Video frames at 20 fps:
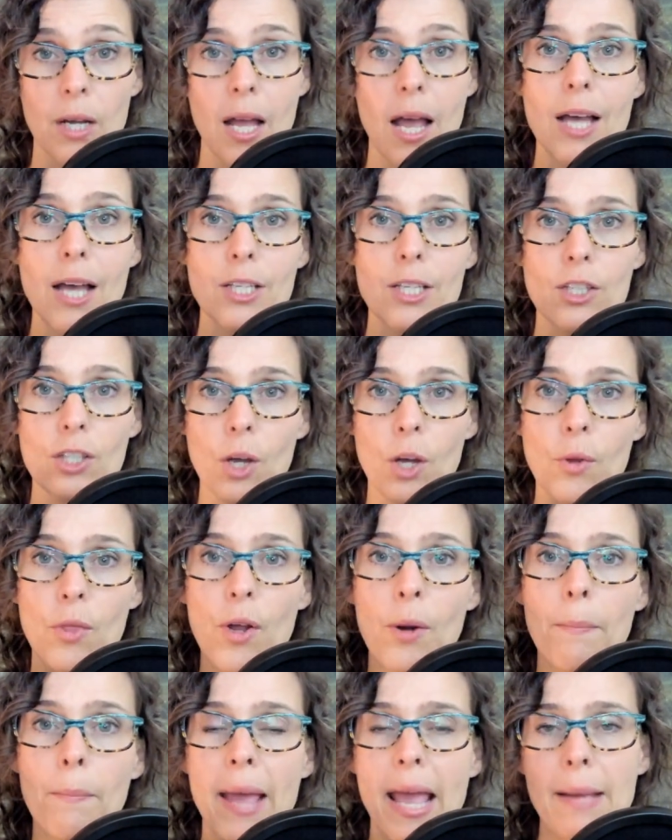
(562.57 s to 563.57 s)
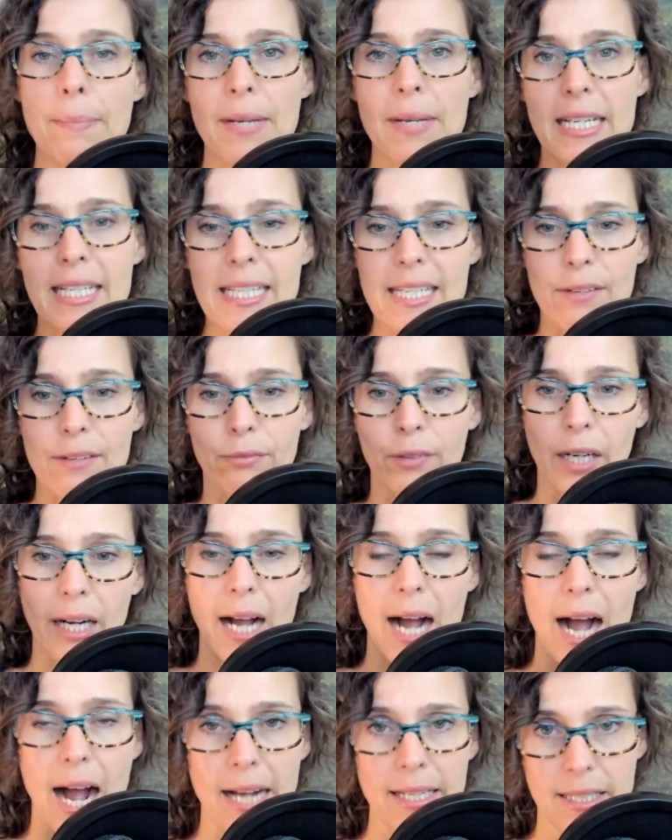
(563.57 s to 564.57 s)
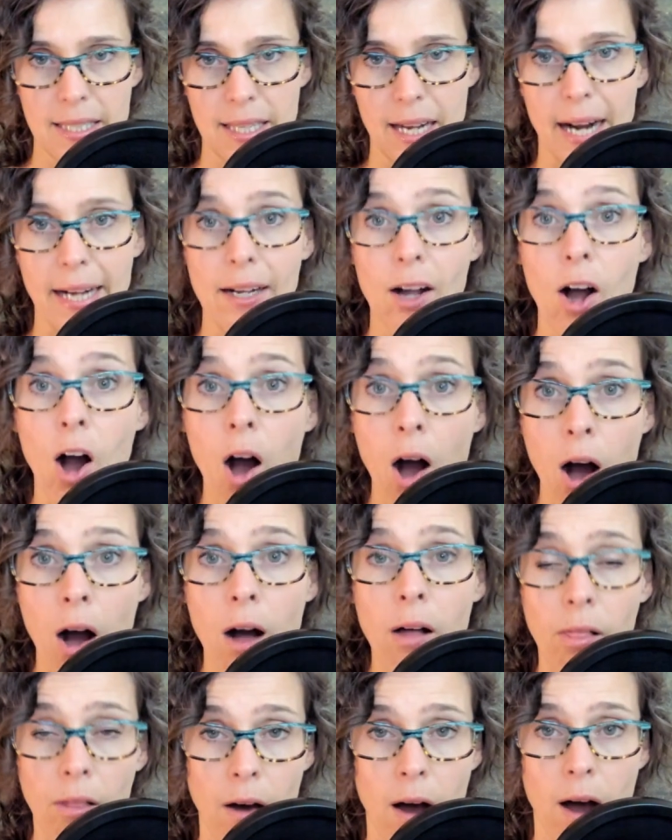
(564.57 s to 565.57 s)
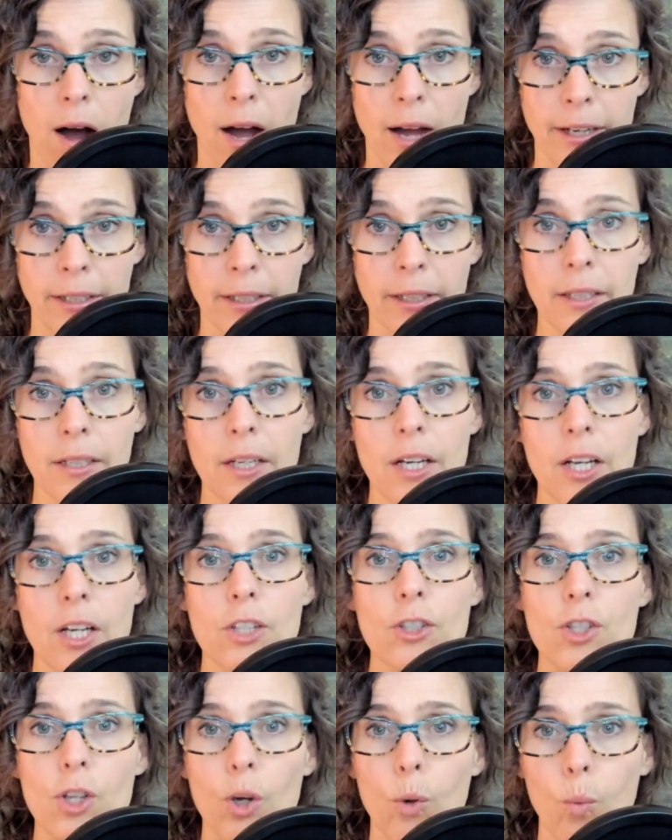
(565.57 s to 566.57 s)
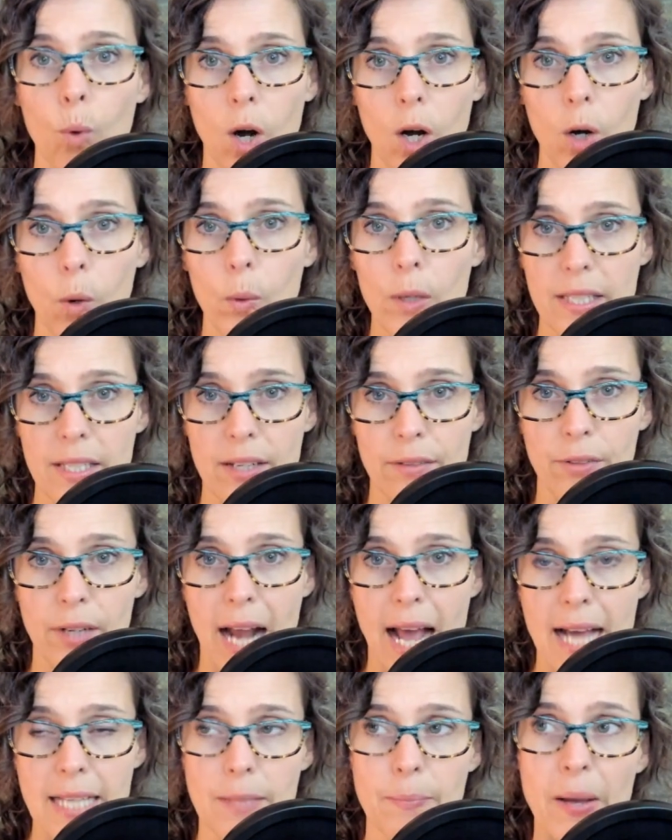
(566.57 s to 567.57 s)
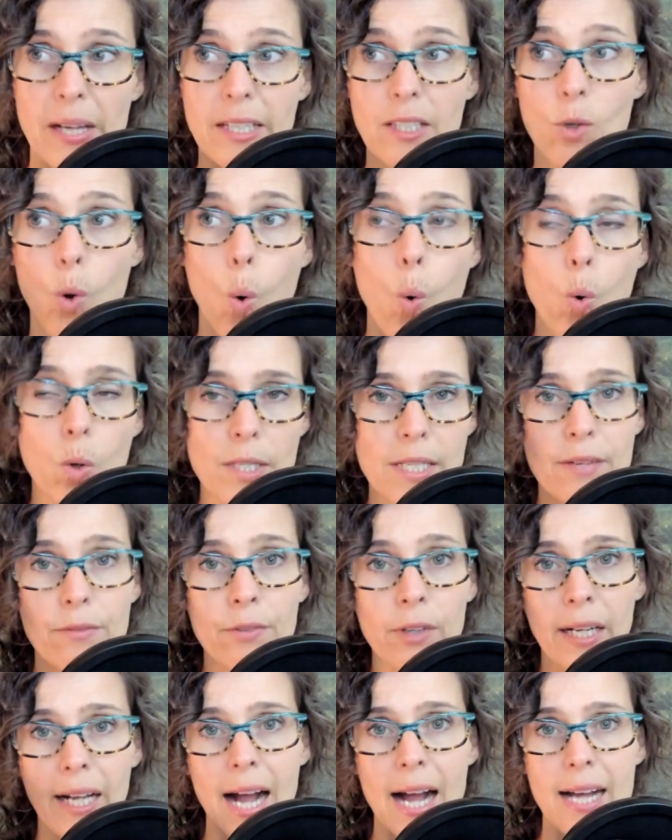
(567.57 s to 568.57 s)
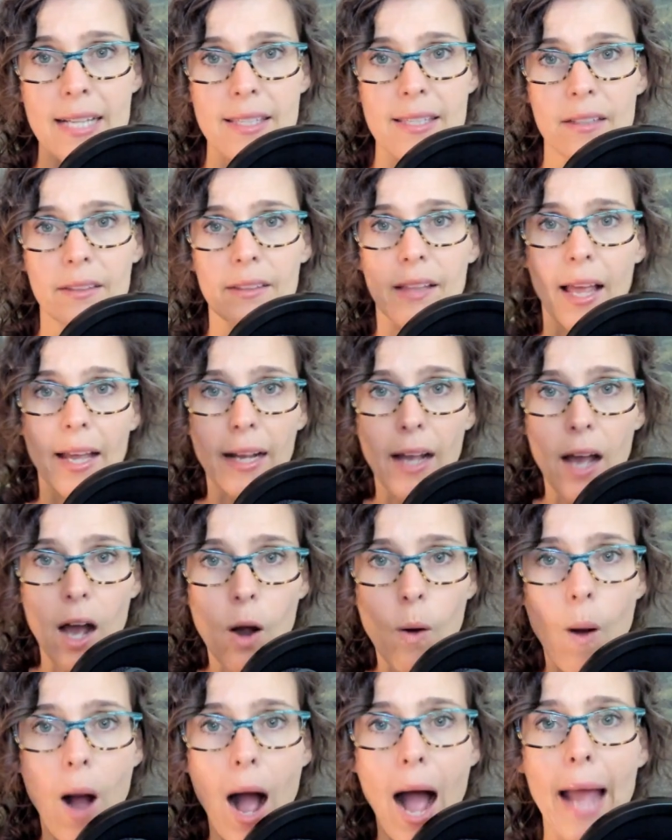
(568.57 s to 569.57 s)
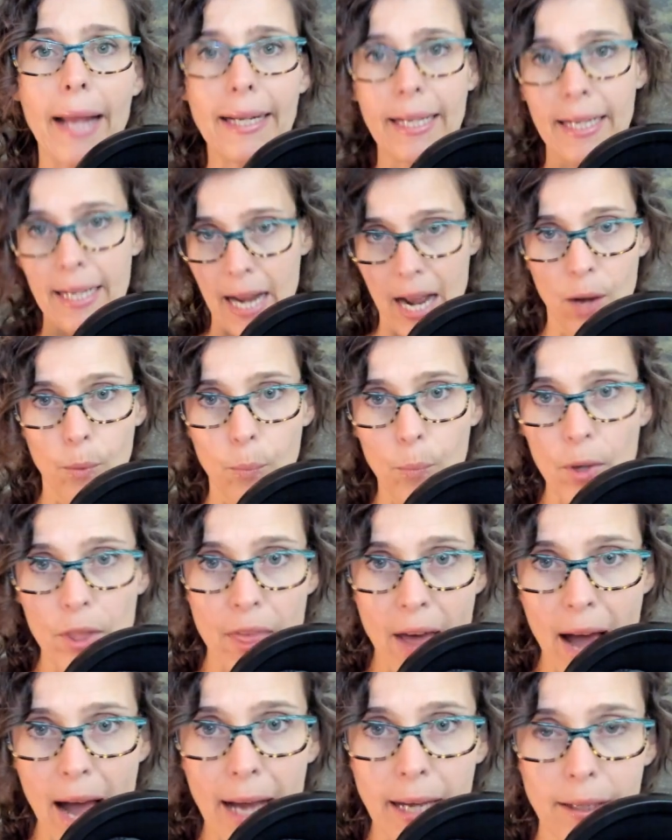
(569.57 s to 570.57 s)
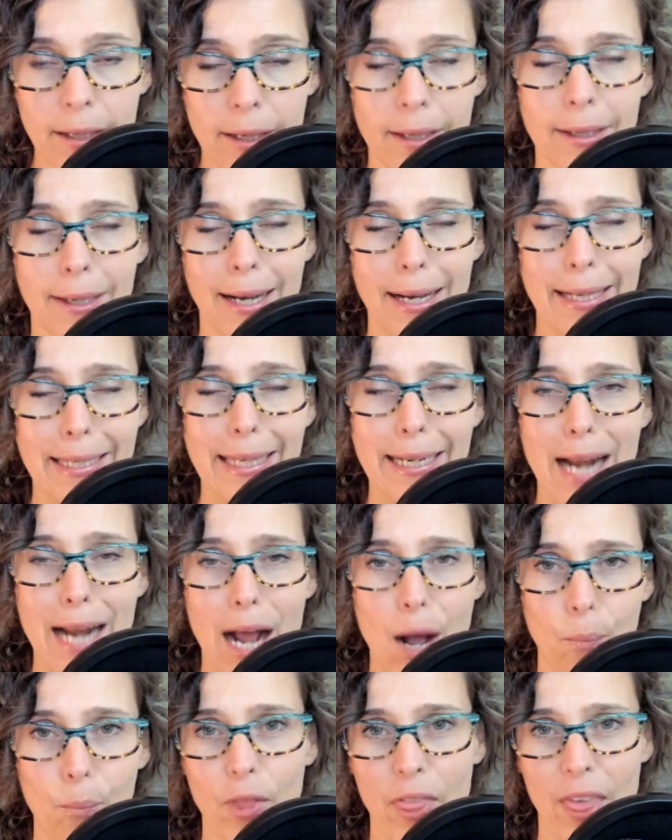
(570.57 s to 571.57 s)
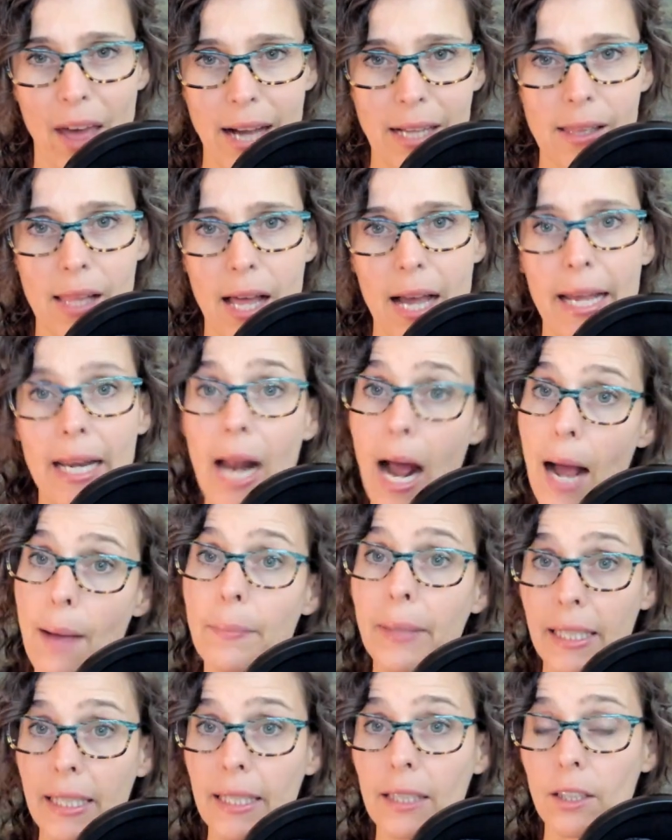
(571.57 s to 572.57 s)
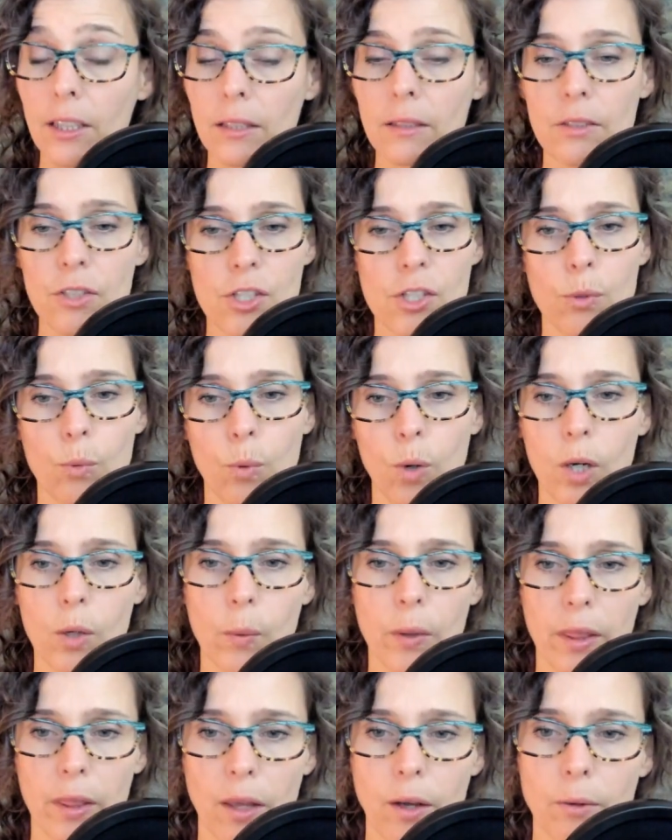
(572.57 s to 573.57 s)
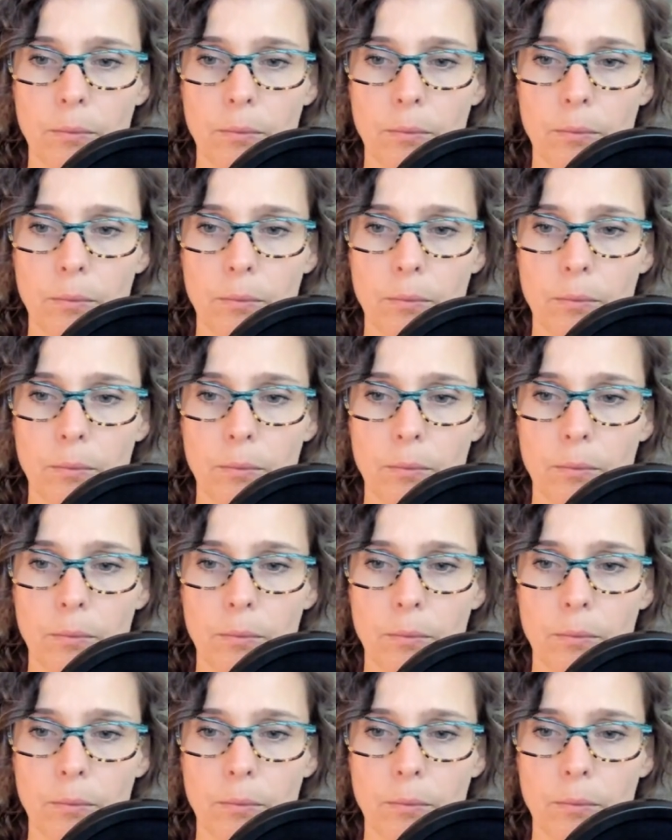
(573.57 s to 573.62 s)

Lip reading: So there may be different guides that I call on to work with different aspects, or different guides that are like, oh, I can help with that. I can help with that client. I'm here to work with you.